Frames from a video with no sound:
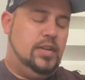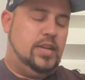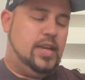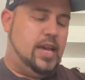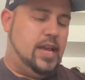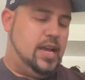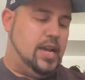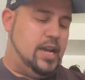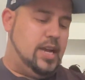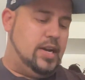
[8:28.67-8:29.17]

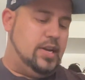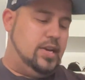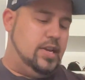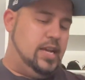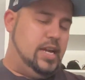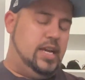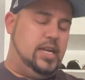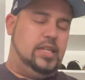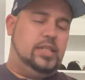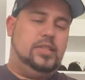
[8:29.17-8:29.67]
And
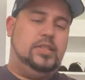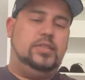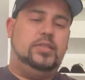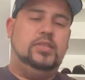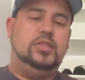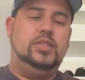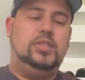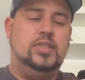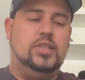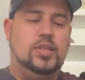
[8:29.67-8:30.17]
then
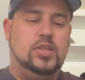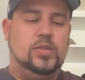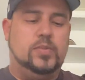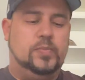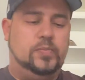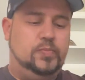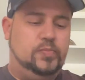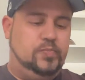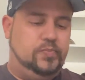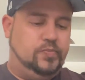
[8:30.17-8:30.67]

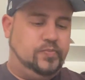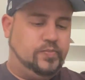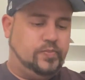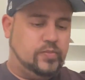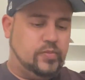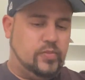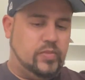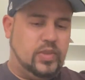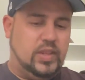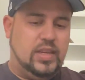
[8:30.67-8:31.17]

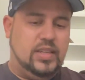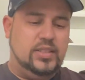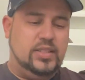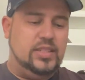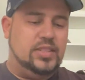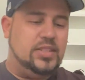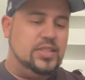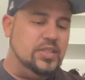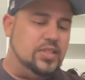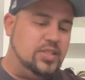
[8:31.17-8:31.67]

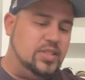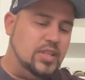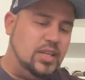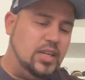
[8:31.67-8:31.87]
this is an